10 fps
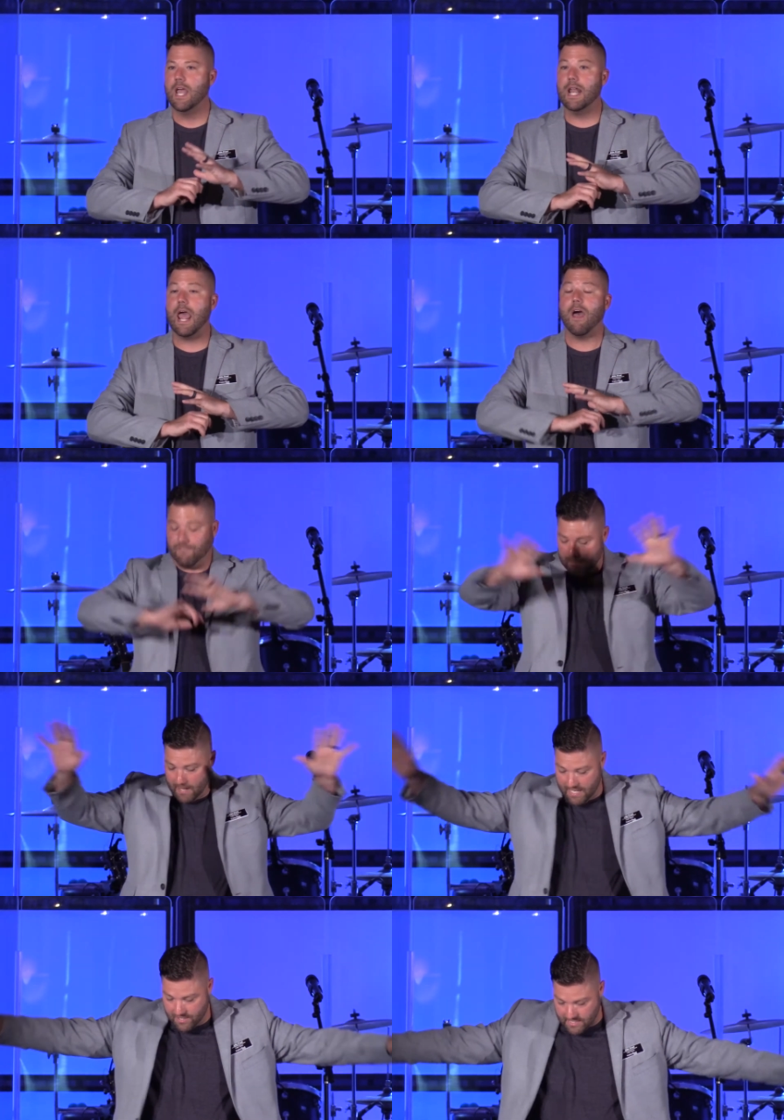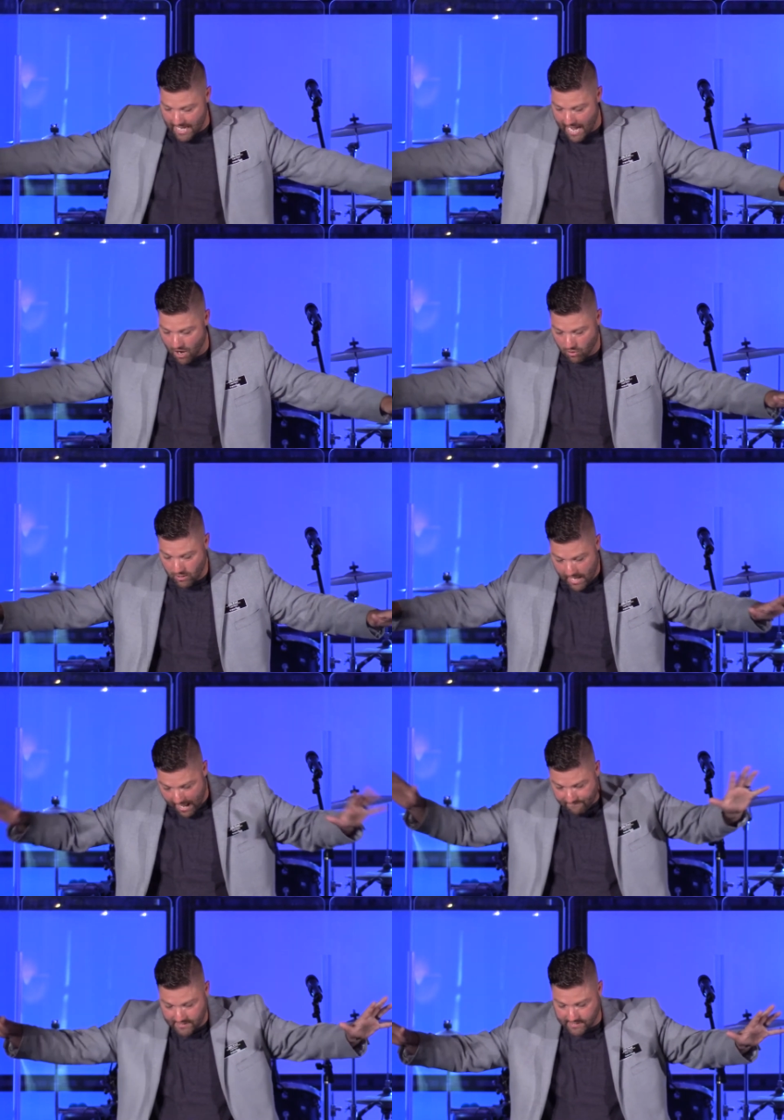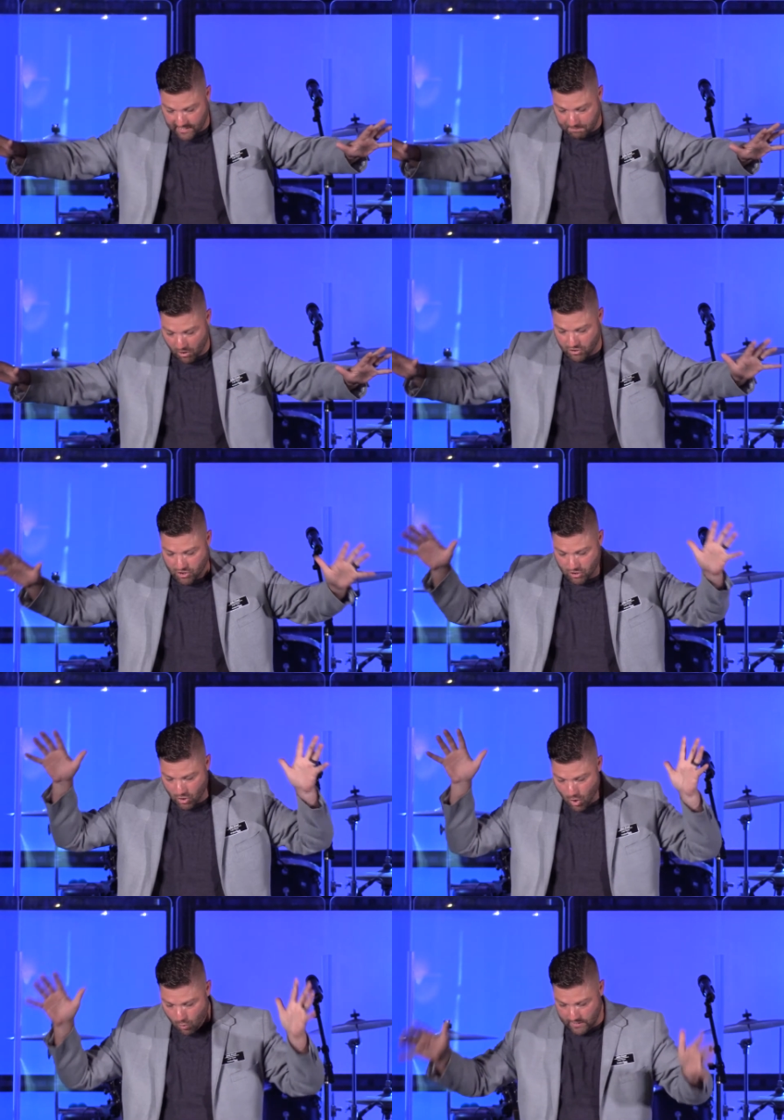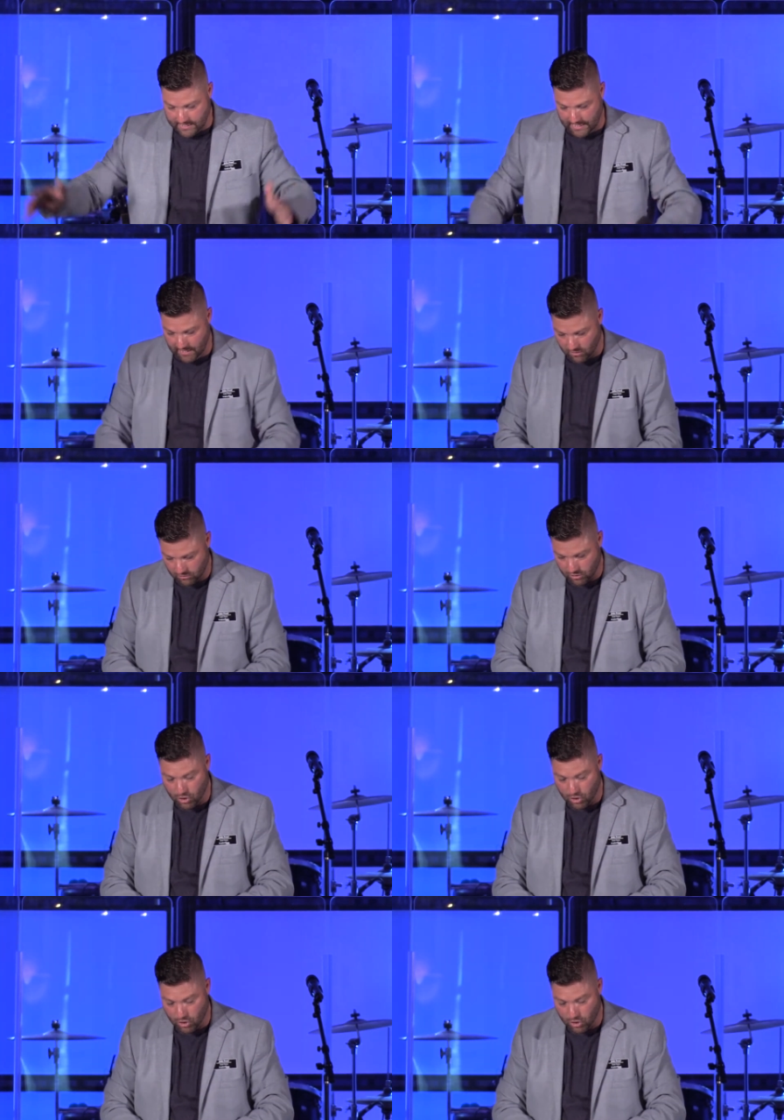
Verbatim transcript: And everybody in the town, every sick person was healed.